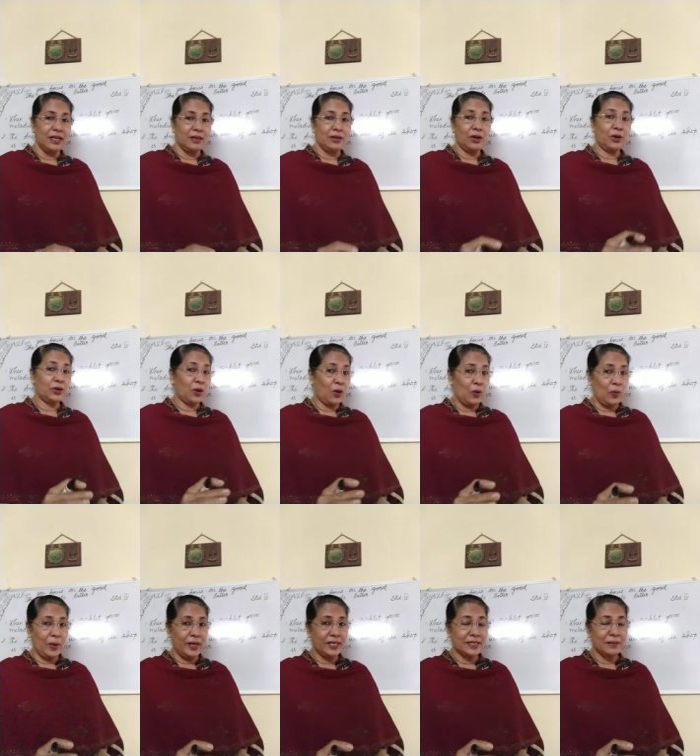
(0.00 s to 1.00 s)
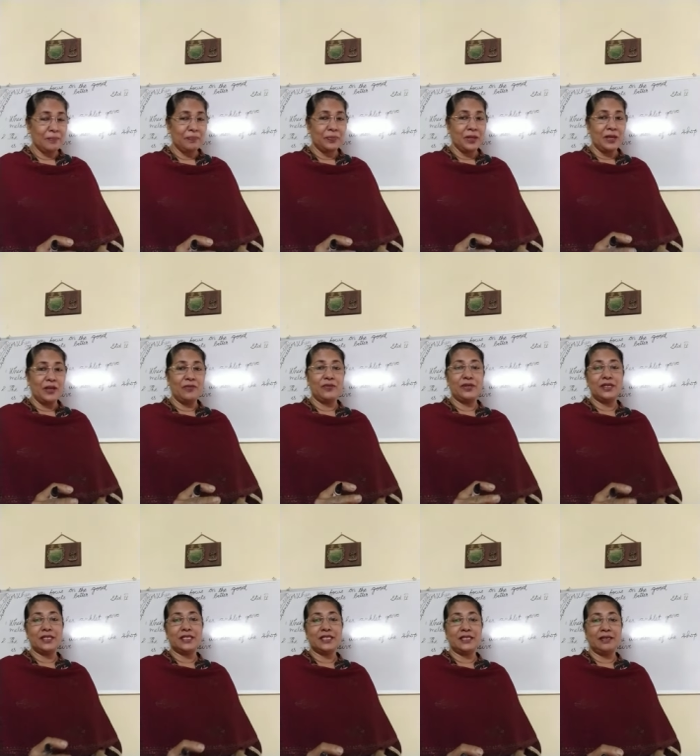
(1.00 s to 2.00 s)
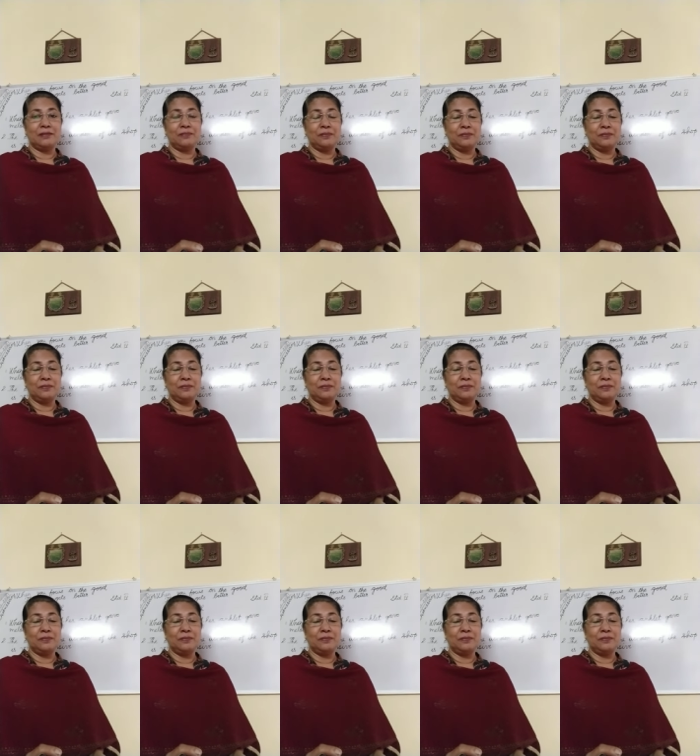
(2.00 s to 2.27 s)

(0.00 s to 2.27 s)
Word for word: Not always. If it is a